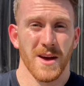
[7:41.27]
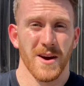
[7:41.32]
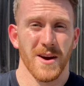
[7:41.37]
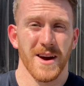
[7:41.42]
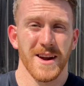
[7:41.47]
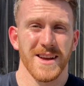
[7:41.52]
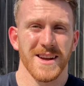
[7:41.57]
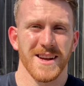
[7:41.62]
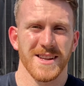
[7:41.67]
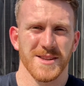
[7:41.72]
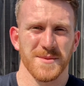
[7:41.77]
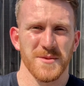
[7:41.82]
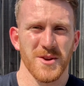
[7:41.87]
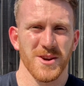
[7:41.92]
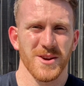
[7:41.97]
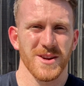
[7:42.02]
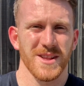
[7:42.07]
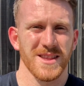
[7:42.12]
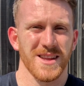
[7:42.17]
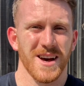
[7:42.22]
Alrighty guys, I'm
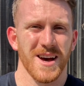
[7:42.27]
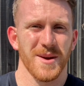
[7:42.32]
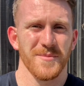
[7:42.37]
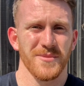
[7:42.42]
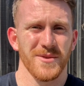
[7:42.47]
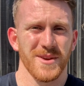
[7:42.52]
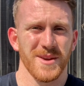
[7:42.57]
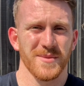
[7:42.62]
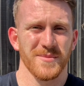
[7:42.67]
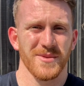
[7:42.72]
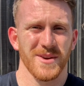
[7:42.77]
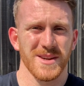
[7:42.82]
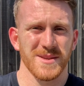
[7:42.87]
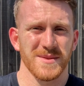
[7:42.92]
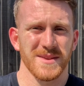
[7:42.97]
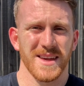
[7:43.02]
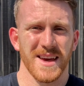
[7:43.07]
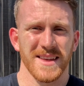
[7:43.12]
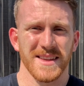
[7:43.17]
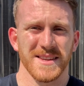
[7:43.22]
not gonna lie, I'm pretty impressed
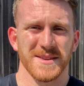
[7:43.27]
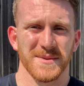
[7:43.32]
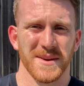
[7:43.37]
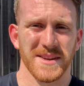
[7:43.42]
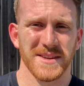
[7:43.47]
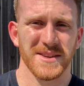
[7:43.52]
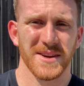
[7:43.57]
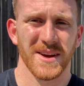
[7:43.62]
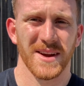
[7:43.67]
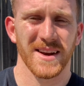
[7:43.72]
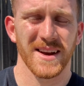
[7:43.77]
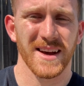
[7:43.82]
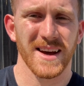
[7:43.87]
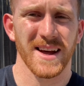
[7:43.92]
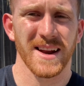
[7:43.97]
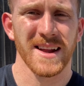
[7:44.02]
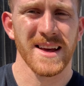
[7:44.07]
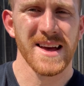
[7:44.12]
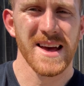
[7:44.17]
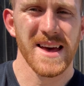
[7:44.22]
with how this one turned
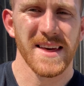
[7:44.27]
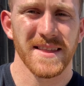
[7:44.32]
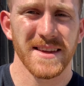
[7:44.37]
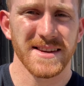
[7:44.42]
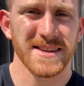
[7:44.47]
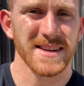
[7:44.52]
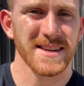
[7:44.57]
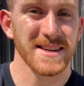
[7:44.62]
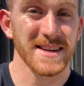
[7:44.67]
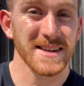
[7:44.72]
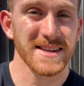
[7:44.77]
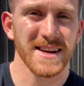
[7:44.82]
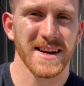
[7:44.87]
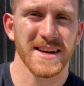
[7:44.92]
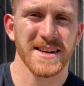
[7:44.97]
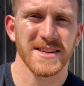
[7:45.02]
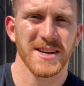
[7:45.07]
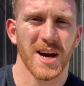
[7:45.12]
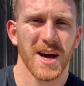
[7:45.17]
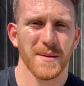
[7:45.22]
out. This is the
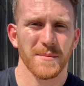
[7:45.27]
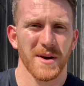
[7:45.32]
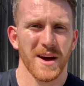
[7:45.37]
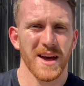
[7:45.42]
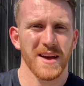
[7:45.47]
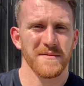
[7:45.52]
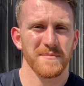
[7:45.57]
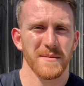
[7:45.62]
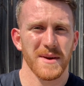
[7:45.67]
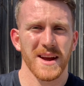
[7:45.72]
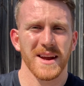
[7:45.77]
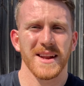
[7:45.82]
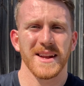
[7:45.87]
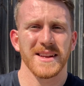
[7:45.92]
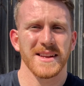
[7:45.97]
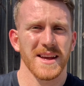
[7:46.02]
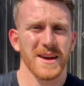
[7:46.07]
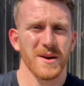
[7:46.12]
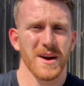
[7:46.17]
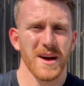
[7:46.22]
second time I've made a
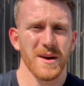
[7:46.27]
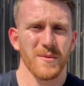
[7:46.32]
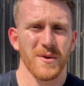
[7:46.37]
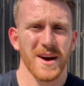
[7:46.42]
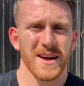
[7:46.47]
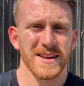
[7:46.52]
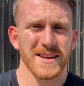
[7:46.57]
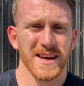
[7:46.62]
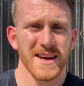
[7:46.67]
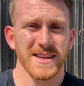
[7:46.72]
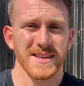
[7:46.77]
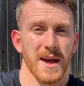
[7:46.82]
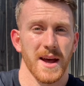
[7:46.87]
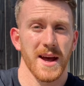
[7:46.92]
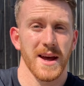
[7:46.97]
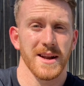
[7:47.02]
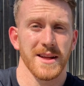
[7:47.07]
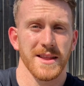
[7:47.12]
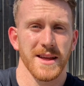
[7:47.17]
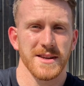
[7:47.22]
DIY desk,
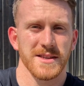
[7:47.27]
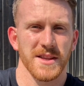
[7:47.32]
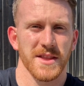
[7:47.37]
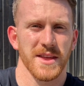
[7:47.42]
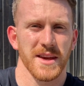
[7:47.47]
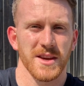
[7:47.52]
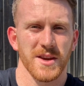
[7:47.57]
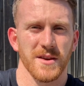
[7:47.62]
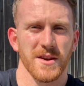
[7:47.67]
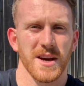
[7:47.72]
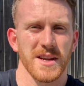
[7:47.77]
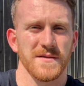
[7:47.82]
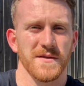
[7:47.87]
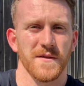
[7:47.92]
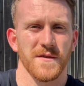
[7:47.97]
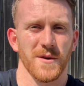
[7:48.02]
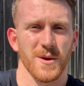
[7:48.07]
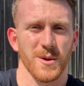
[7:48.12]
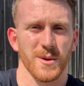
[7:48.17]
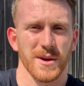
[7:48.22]
and I'd like to thank you guys for
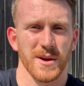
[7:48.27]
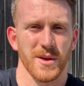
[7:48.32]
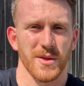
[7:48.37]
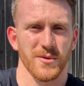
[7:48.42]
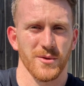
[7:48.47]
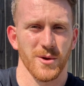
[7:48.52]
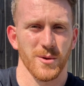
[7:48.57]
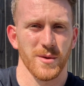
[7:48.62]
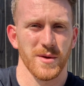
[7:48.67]
following it through